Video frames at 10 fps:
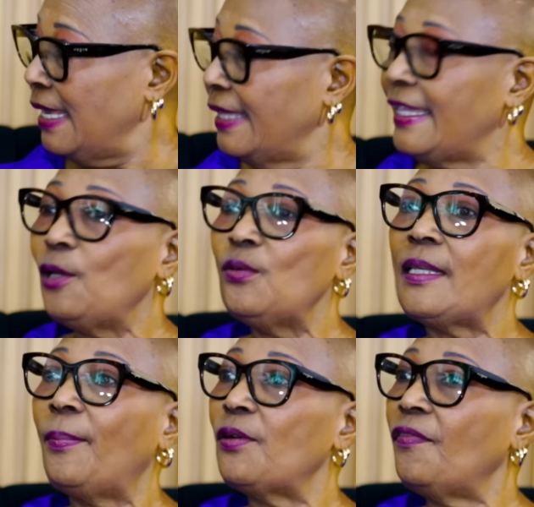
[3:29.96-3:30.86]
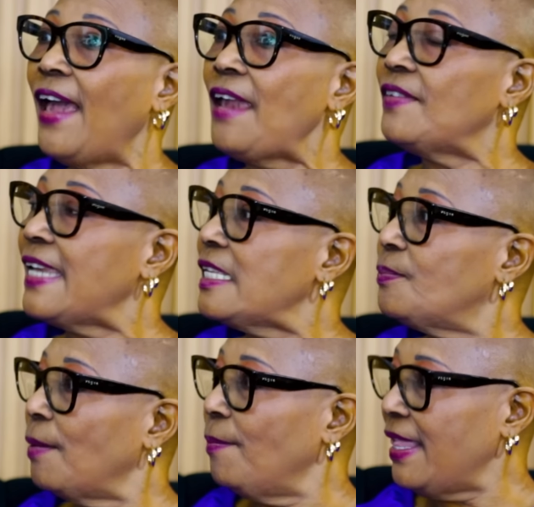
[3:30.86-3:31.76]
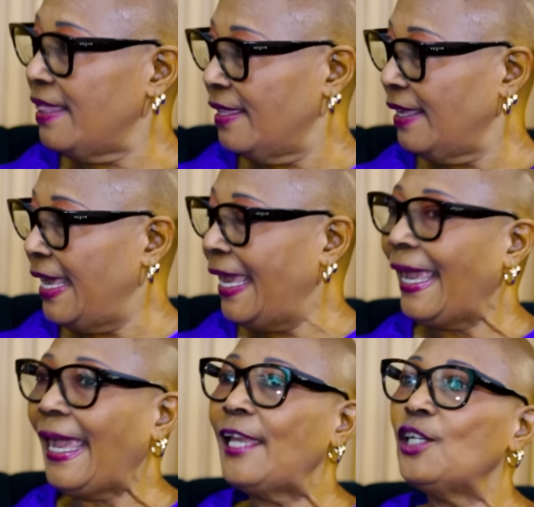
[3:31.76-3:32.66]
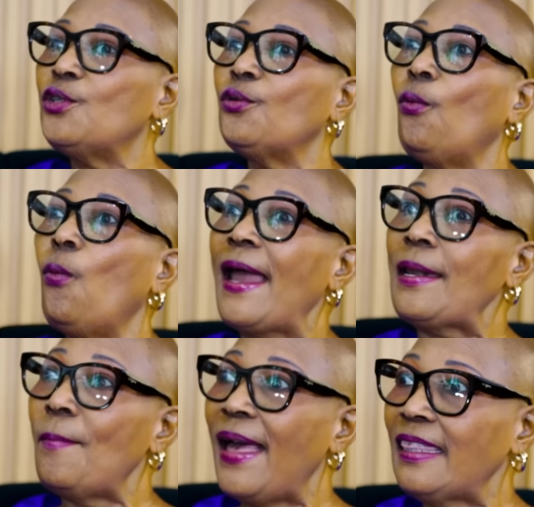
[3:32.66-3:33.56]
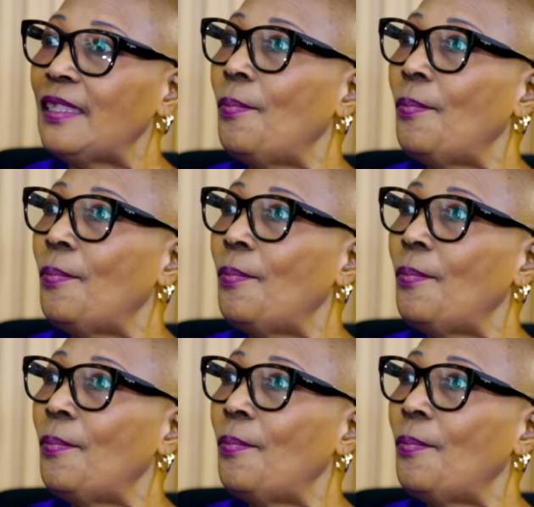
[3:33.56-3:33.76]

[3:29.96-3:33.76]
They lose about 5 days per month and 1 month